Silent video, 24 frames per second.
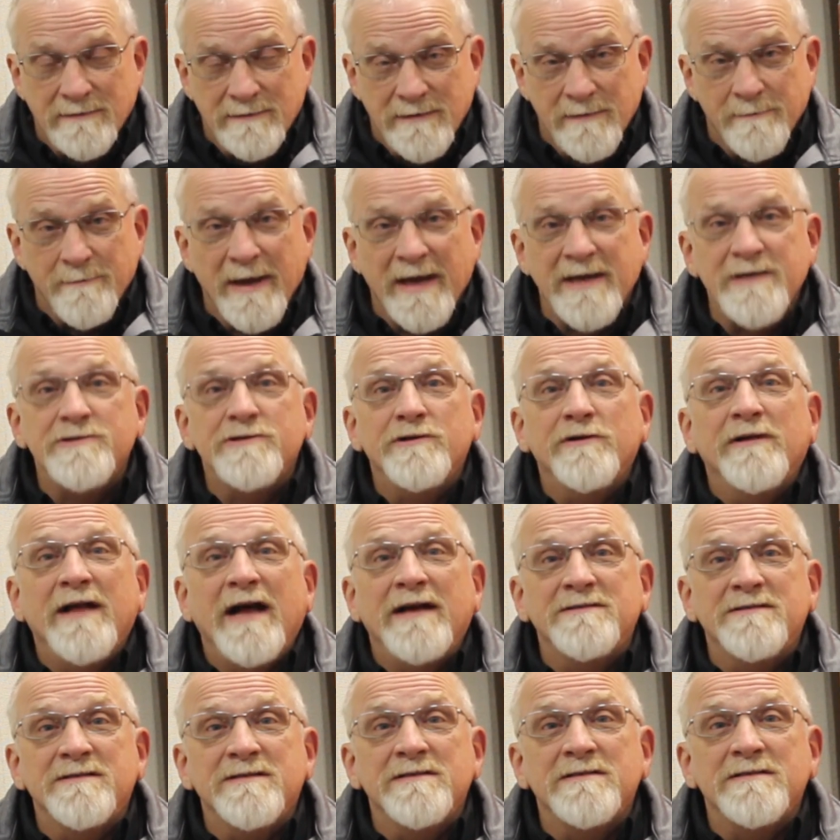to make sure
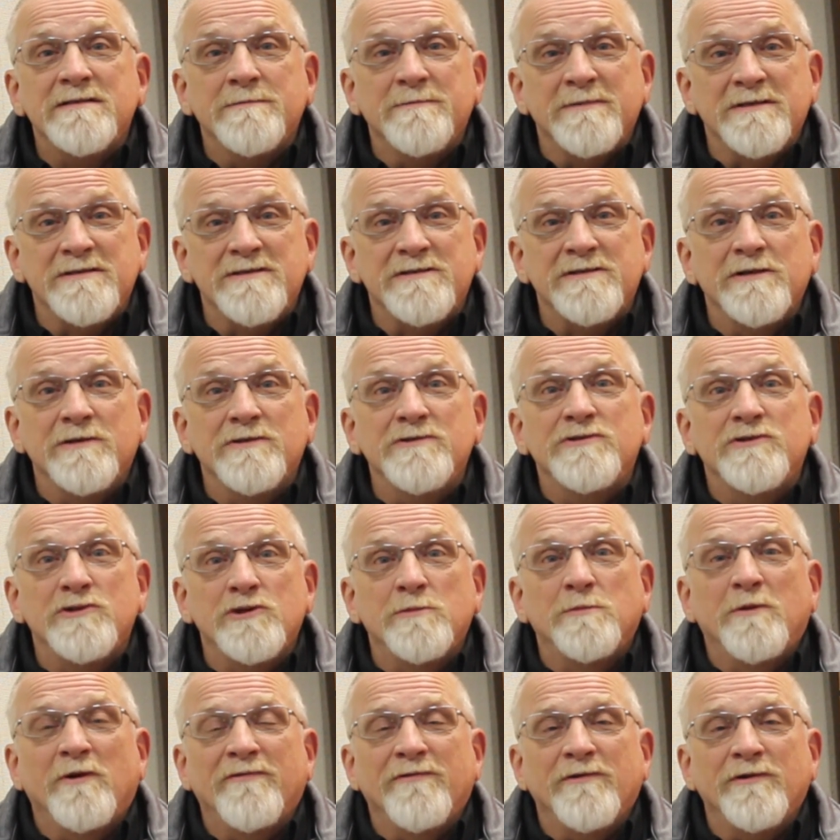that system is still
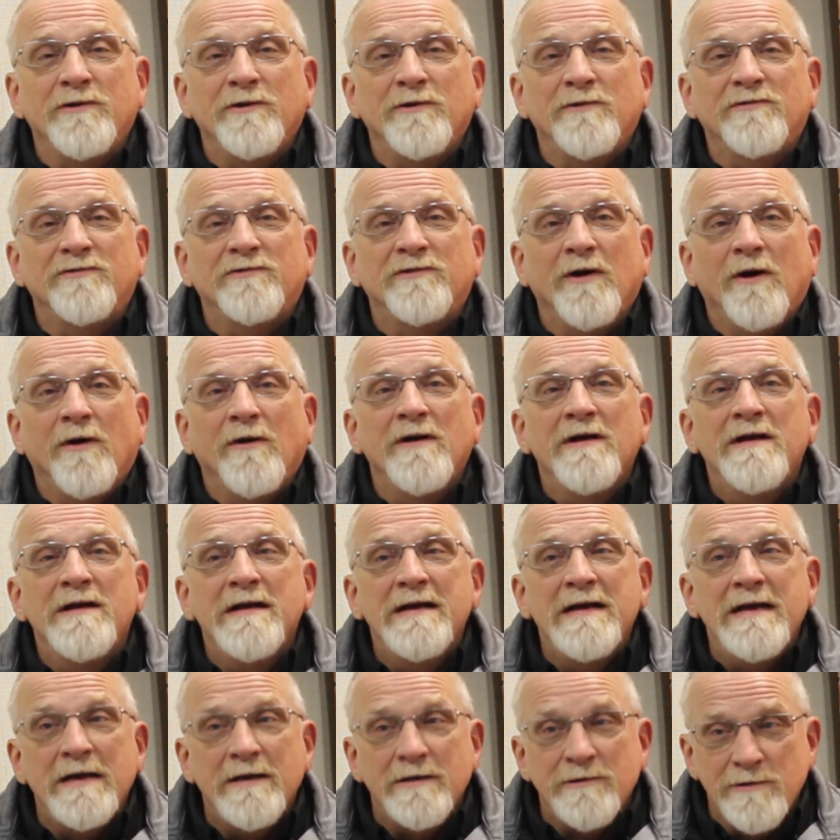suitable for use. So
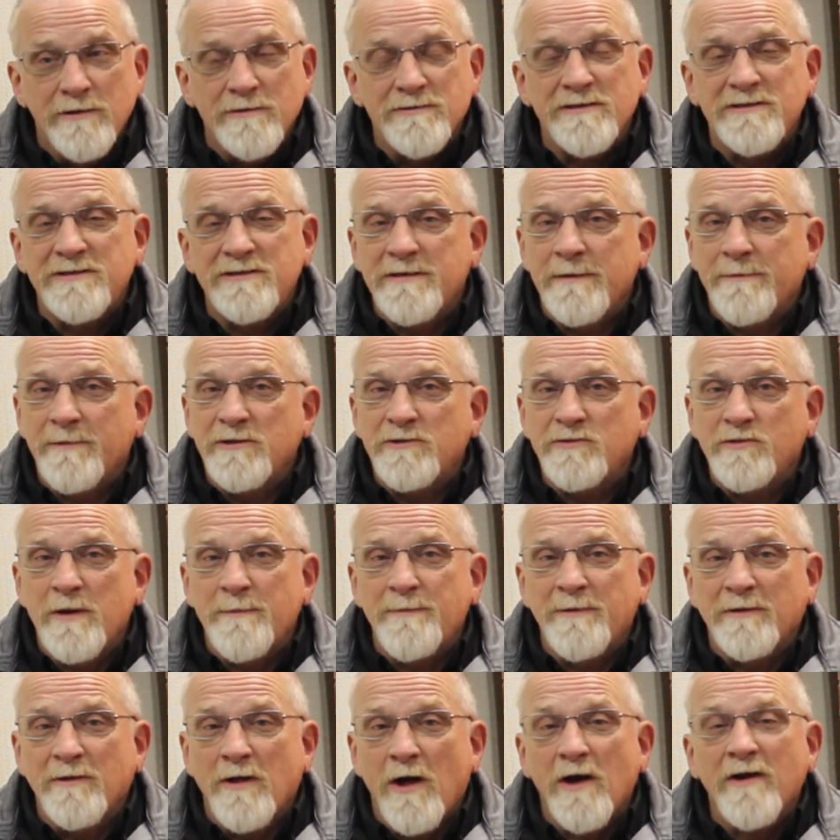use a chimney
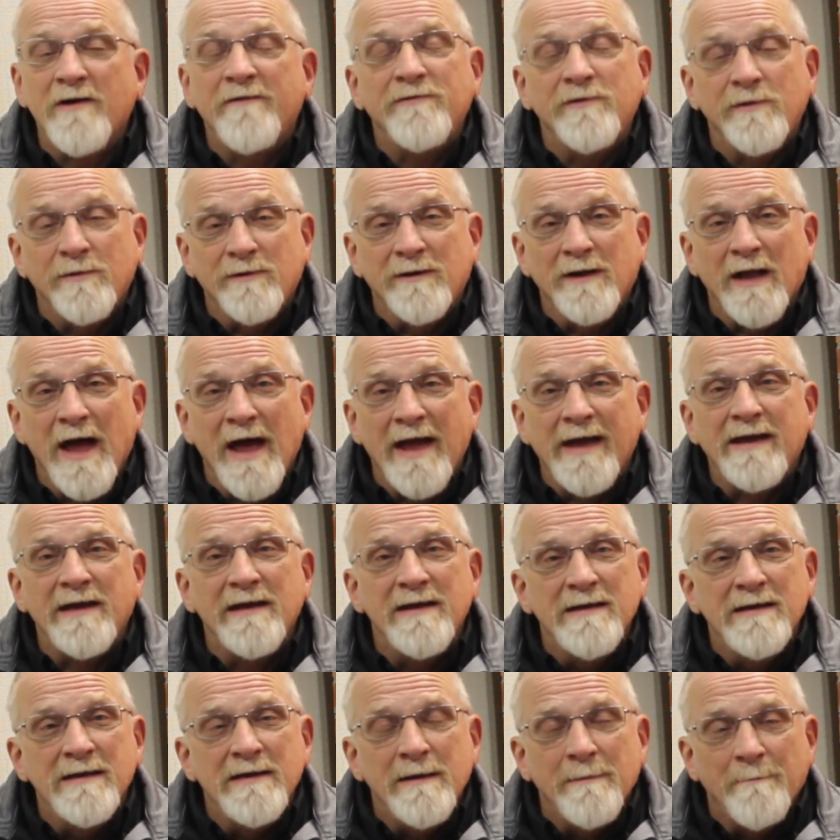sweeping log if you would like,
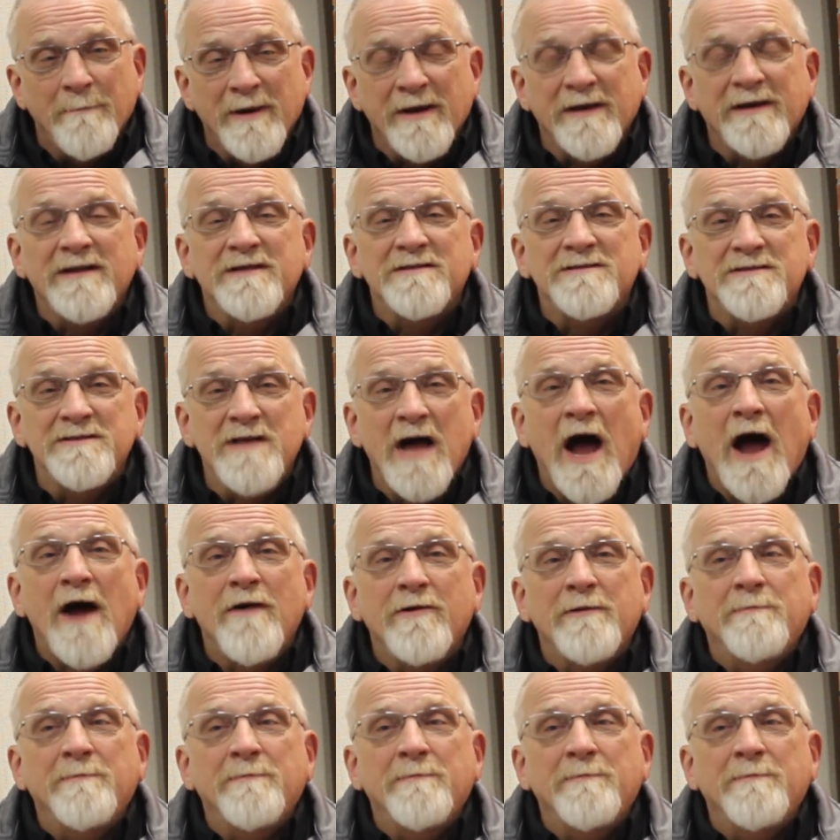but it does not